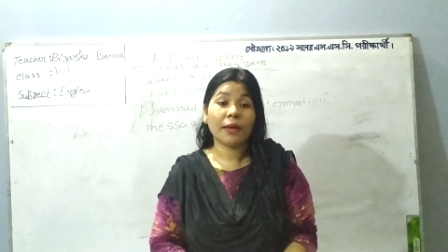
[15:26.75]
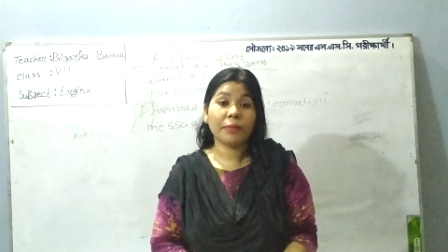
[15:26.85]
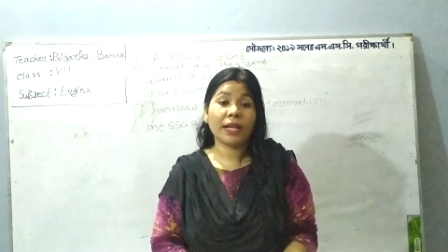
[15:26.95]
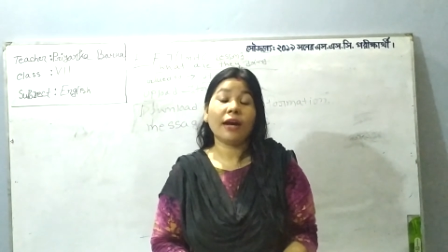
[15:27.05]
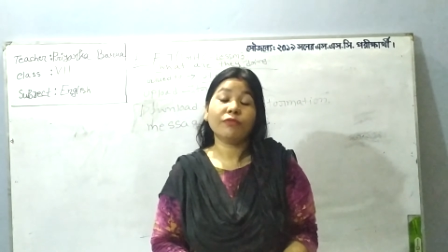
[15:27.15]
I
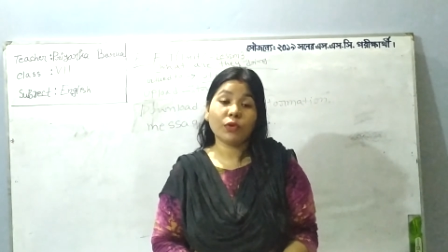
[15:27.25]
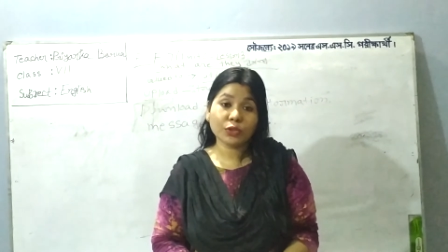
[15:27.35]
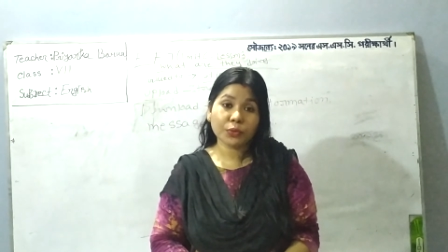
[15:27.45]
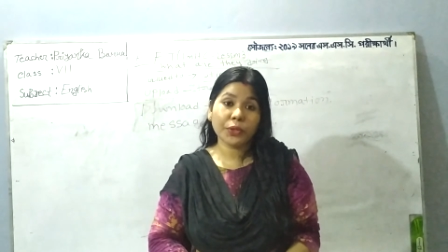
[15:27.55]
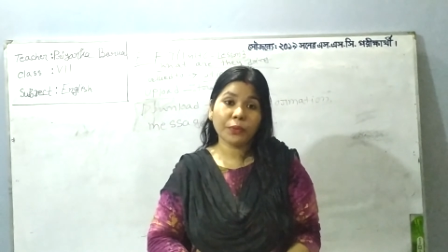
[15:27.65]
mean, of
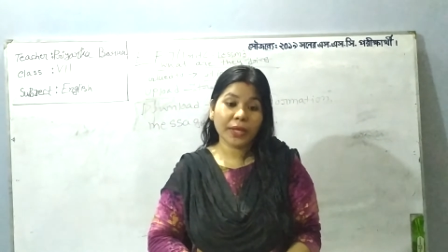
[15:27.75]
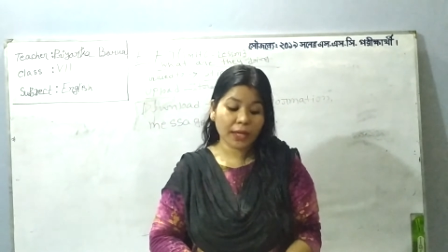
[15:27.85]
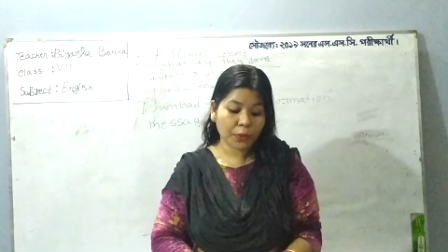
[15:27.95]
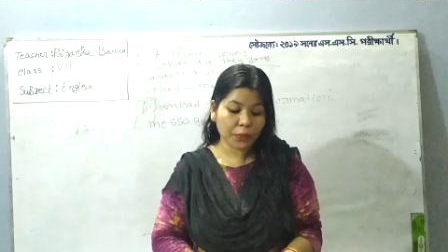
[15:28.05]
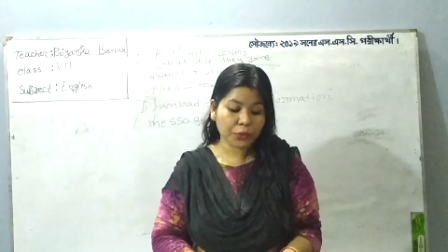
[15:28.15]
course we
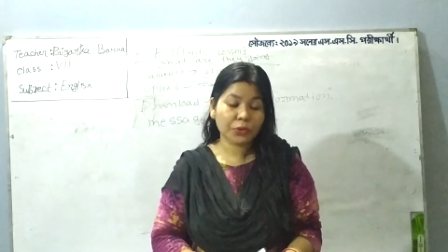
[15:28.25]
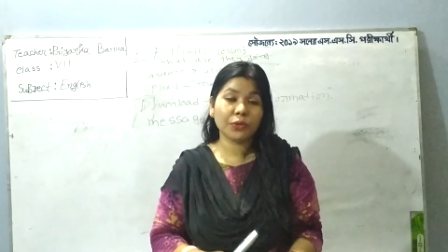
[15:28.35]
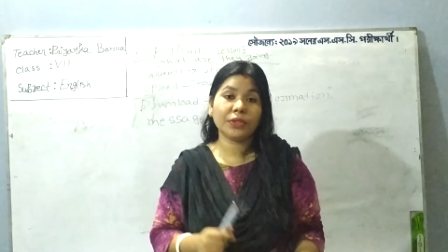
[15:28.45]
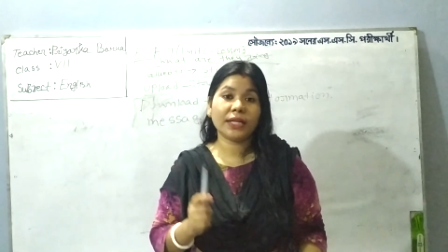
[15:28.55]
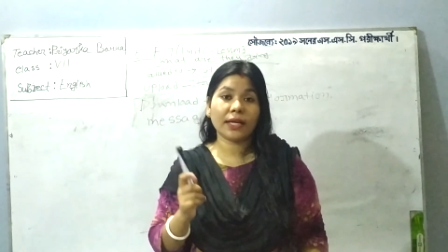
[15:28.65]
will go
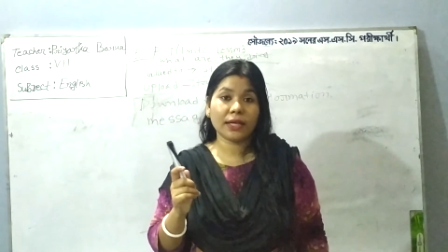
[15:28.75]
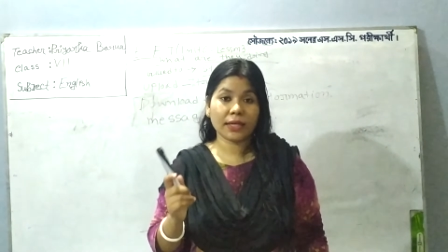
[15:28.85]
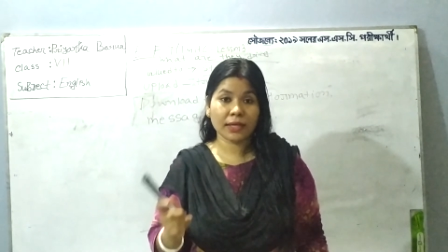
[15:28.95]
through the